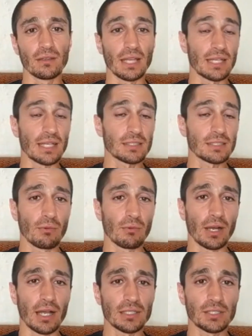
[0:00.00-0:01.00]
last thing I want
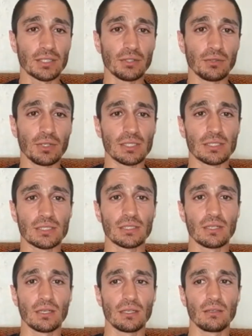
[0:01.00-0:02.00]
to ask you is,
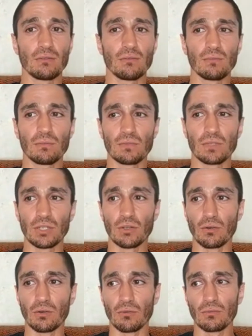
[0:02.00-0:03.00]
you
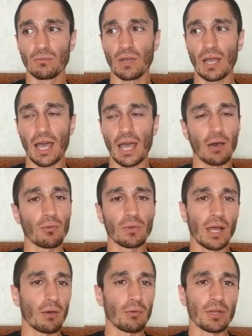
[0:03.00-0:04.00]
know, how
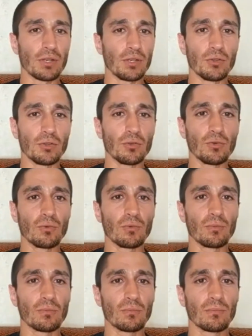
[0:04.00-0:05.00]
would a new
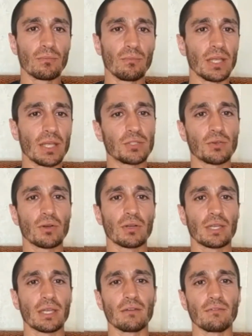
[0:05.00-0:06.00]
mentor
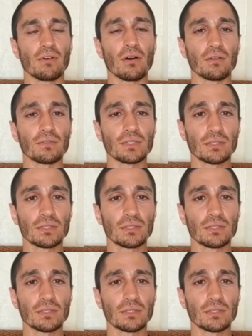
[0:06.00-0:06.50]
get involved?